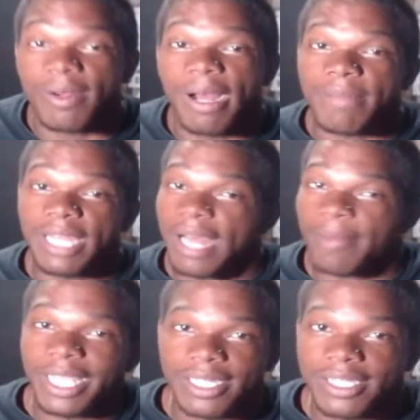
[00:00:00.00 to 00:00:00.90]
I'm not
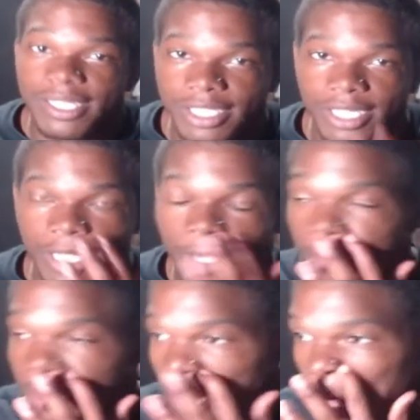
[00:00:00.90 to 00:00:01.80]
making this shit up.
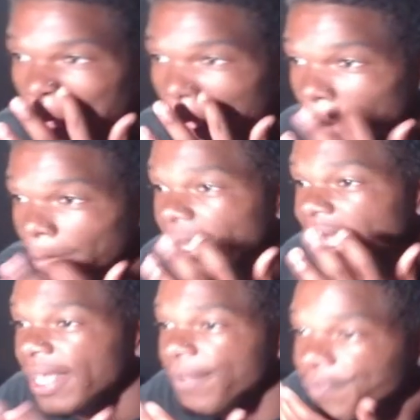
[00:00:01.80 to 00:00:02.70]
But